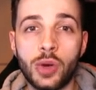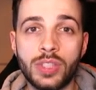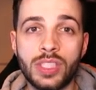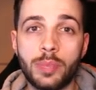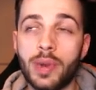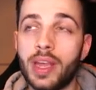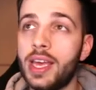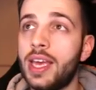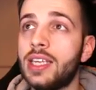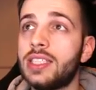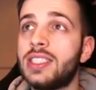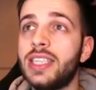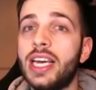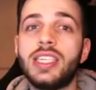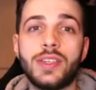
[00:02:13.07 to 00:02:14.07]
Chelsea player here,
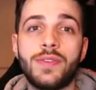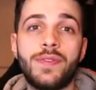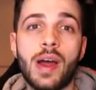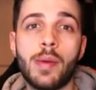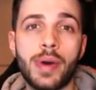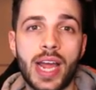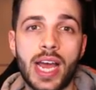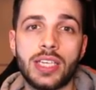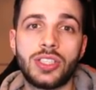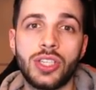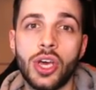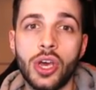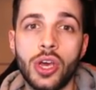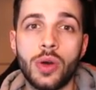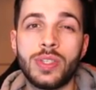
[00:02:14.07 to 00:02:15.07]
Cesc Fabregas,
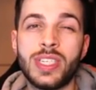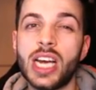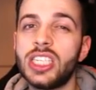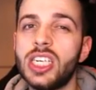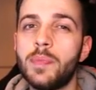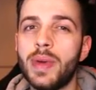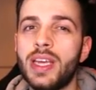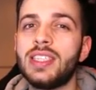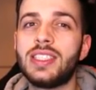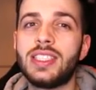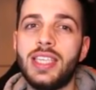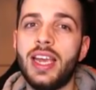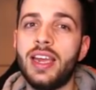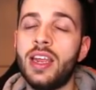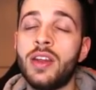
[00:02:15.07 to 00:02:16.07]
who's actually been
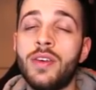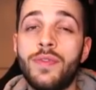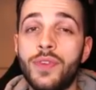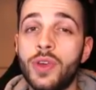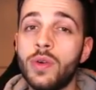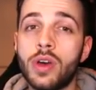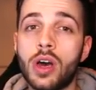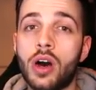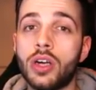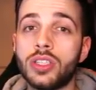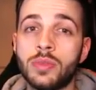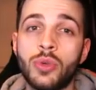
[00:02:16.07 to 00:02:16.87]
seen in a few cars.